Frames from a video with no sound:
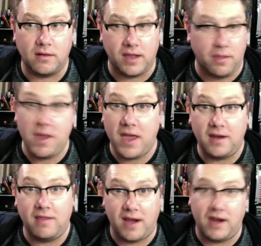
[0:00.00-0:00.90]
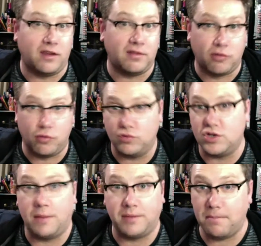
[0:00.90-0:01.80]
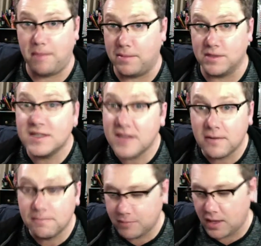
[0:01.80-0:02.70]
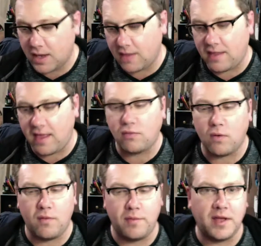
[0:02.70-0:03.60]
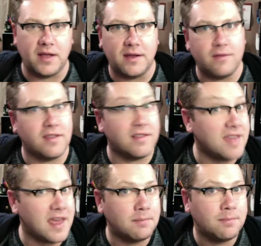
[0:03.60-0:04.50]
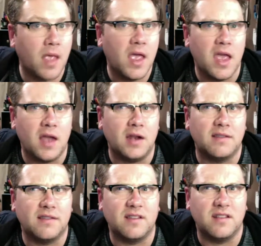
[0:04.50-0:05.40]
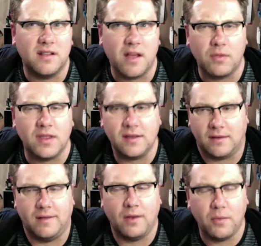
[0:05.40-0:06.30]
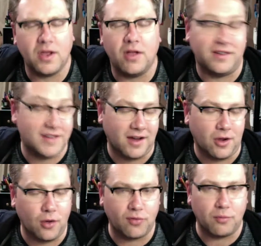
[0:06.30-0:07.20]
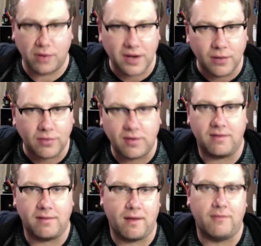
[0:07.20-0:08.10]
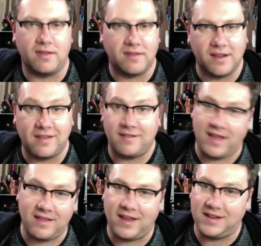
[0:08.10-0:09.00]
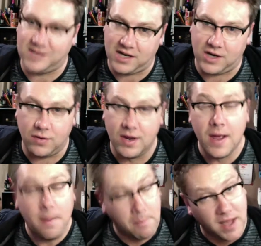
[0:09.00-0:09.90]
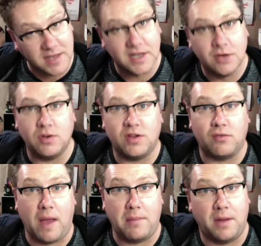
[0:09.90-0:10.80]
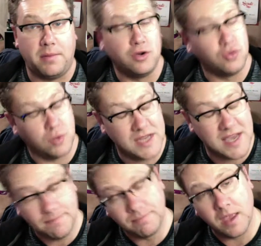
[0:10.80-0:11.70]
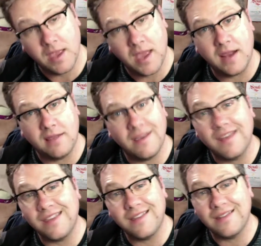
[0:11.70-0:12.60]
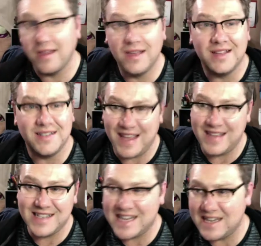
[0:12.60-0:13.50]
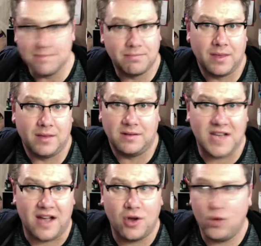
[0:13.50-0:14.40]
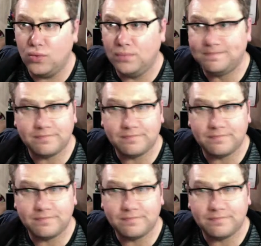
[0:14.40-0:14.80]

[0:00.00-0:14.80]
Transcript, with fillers: in the pan, and then I just threw chopped up peppers in there, and then that's what we've done ever since then. And it's just not really, I wouldn't call it tacos or burritos, because this obviously doesn't taste like a taco, but we just wrap it up in a tortilla and it's like this tasty taco